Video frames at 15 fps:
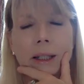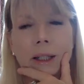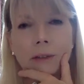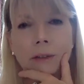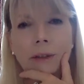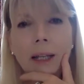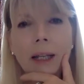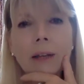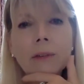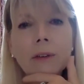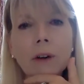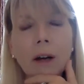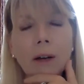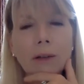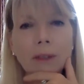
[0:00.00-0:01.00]

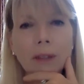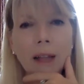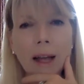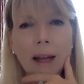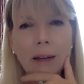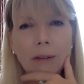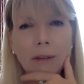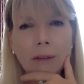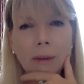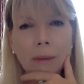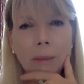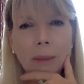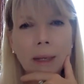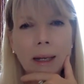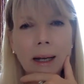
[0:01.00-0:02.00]
flavor of life,
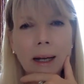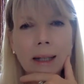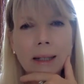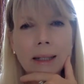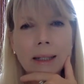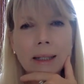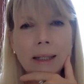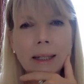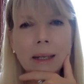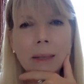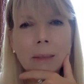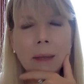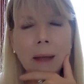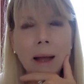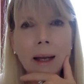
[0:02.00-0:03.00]
because it
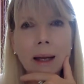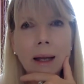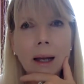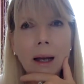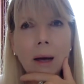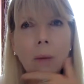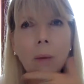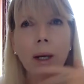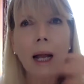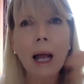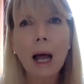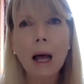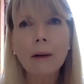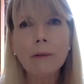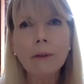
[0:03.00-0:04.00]
seemed like
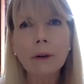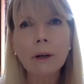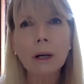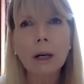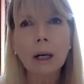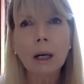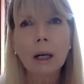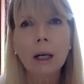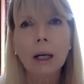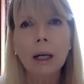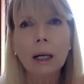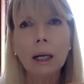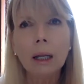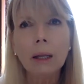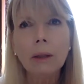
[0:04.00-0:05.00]
whatever
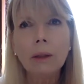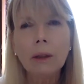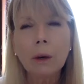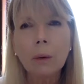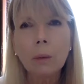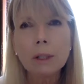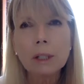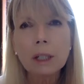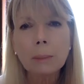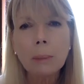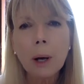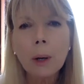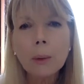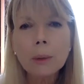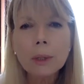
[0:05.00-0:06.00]
there was
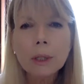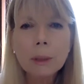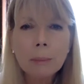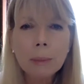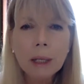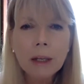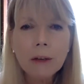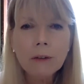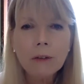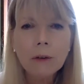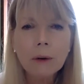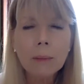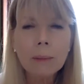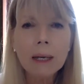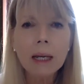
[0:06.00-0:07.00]
supposed to be
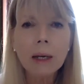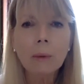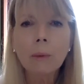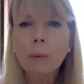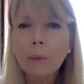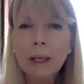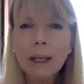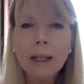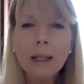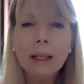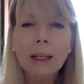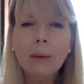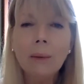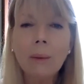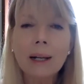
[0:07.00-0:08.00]
for me, it
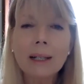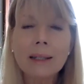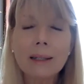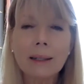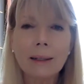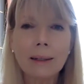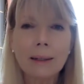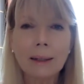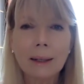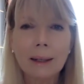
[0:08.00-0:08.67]
really wasn't